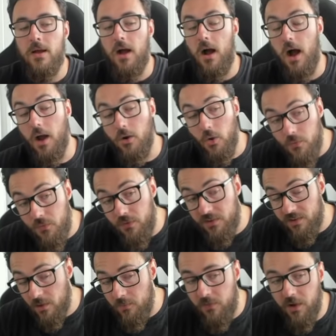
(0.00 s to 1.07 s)
I know
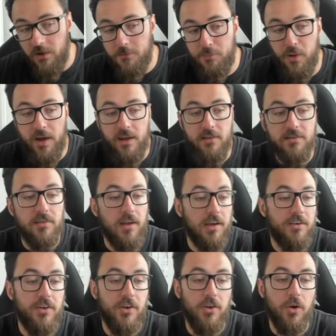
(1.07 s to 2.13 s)
some Vex players
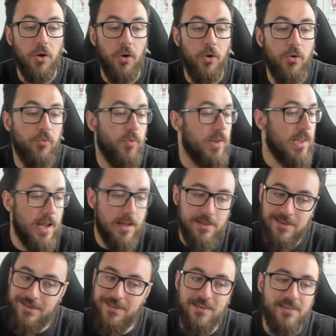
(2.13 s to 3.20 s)
like to go
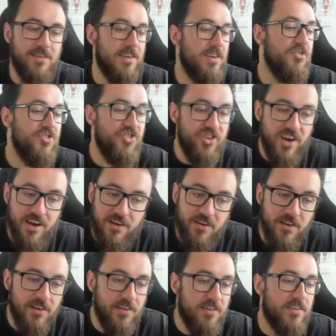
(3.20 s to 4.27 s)
relentless,
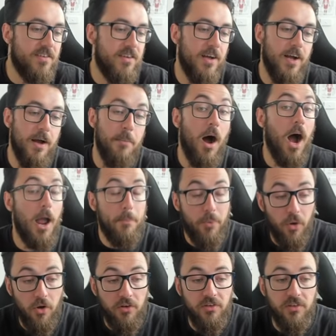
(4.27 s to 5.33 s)
ingenious. Um, I
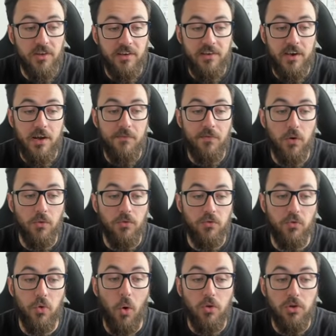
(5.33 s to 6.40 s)
personally default
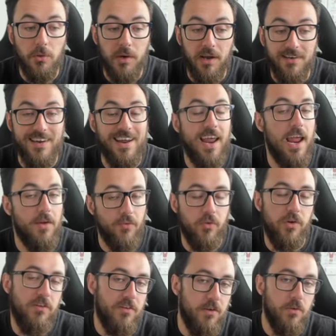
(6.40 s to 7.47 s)
to Ultimate Hunter
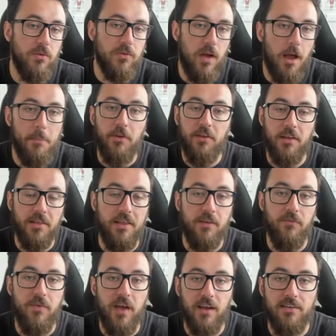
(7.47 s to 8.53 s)
every single time because I think
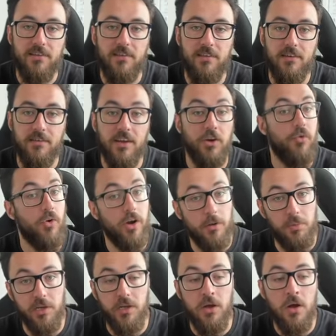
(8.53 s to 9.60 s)
Vex is
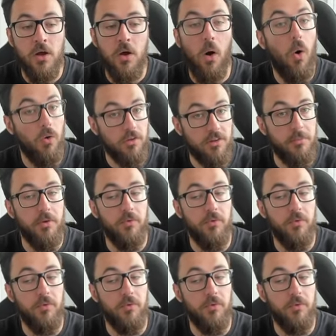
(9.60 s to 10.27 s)
incredibly ultimate